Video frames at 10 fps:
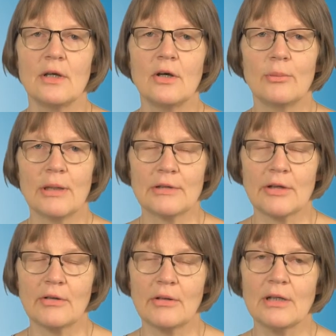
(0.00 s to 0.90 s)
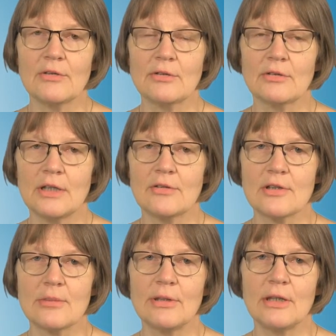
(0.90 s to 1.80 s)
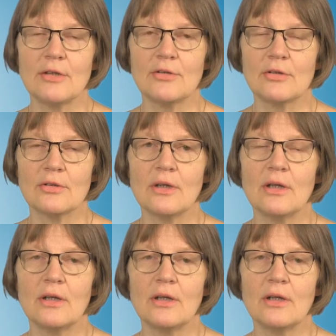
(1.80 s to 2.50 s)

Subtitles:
a matriculation examination